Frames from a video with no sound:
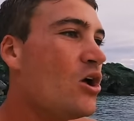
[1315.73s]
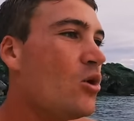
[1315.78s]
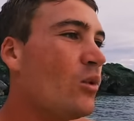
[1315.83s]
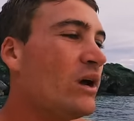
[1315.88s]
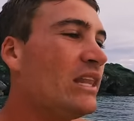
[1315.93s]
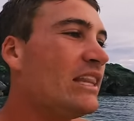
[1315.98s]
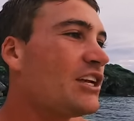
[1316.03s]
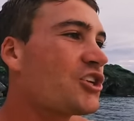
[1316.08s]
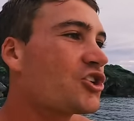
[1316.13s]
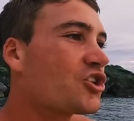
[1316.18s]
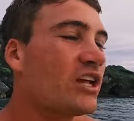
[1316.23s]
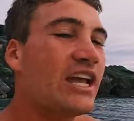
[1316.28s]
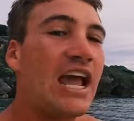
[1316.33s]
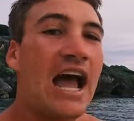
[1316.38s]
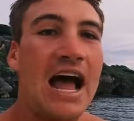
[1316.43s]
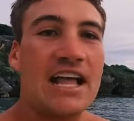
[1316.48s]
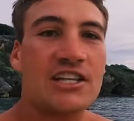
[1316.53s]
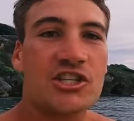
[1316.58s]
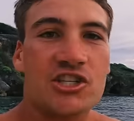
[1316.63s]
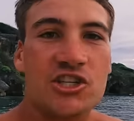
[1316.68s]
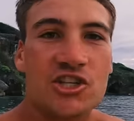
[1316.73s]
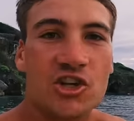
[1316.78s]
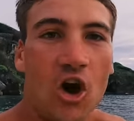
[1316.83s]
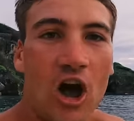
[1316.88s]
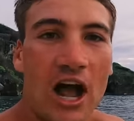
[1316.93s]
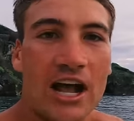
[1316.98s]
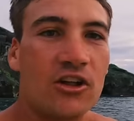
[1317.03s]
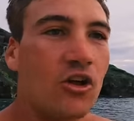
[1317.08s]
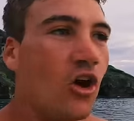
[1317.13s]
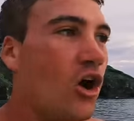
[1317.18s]
We literally had
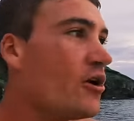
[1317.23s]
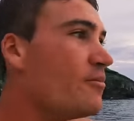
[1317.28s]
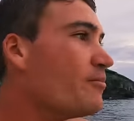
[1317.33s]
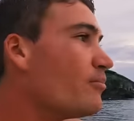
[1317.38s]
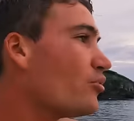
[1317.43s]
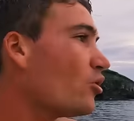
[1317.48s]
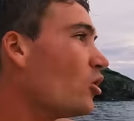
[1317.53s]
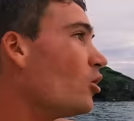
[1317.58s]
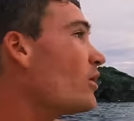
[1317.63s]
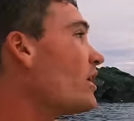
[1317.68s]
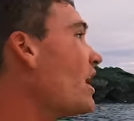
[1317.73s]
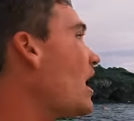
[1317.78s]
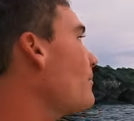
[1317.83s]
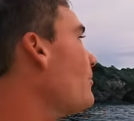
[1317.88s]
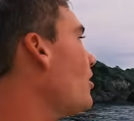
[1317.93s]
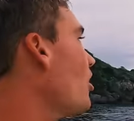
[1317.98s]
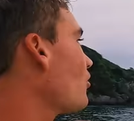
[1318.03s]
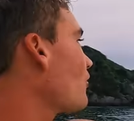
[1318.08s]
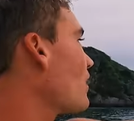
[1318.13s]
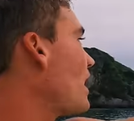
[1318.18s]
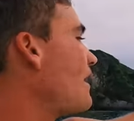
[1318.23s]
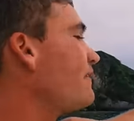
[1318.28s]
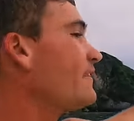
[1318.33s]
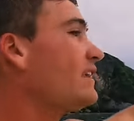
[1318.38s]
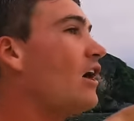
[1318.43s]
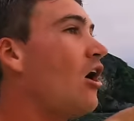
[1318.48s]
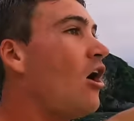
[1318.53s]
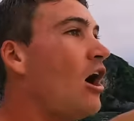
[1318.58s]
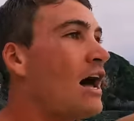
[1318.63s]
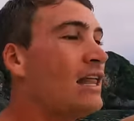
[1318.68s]
cyclone brewing up around
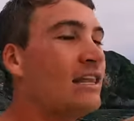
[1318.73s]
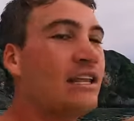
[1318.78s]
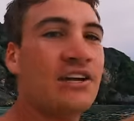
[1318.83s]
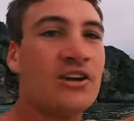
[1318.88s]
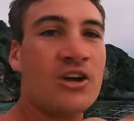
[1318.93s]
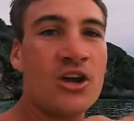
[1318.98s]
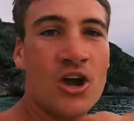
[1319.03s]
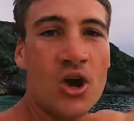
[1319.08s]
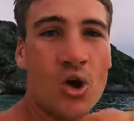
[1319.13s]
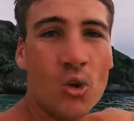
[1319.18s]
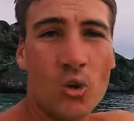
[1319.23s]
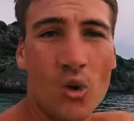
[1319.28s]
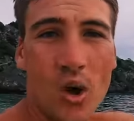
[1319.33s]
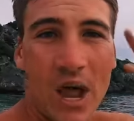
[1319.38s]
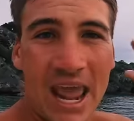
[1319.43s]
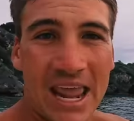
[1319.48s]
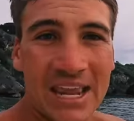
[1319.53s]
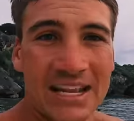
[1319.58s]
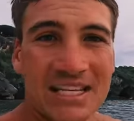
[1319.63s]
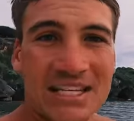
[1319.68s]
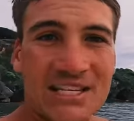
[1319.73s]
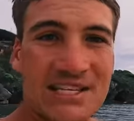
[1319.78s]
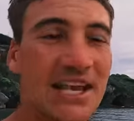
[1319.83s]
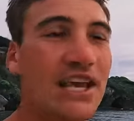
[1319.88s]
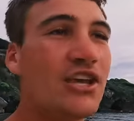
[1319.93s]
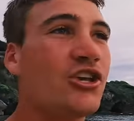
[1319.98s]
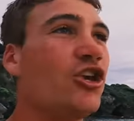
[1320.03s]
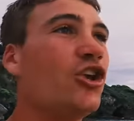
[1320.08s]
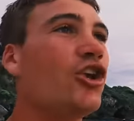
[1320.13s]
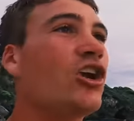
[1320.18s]
the island. We were eating
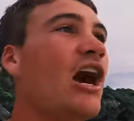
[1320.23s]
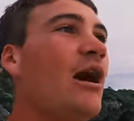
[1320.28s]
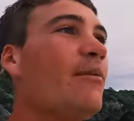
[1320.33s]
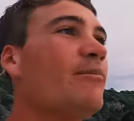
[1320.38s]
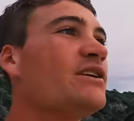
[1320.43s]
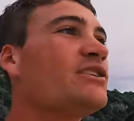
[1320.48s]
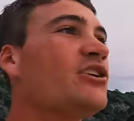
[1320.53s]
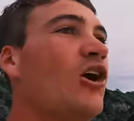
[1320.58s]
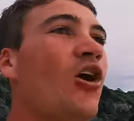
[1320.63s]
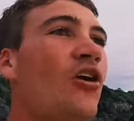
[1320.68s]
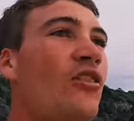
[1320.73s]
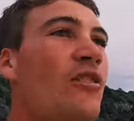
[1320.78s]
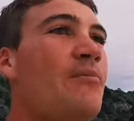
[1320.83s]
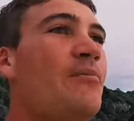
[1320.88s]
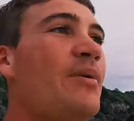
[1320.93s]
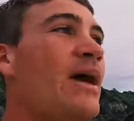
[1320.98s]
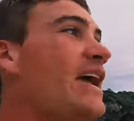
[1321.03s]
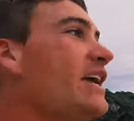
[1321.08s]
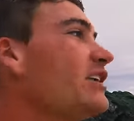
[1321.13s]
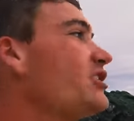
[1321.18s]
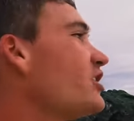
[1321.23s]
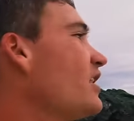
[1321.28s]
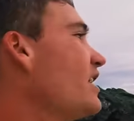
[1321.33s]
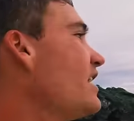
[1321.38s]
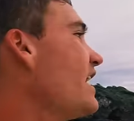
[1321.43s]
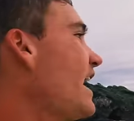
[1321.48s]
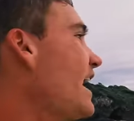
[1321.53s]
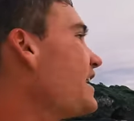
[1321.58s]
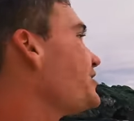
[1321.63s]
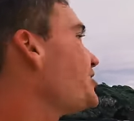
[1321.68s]
sea cucumbers on the beach,
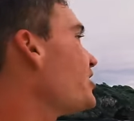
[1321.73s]
and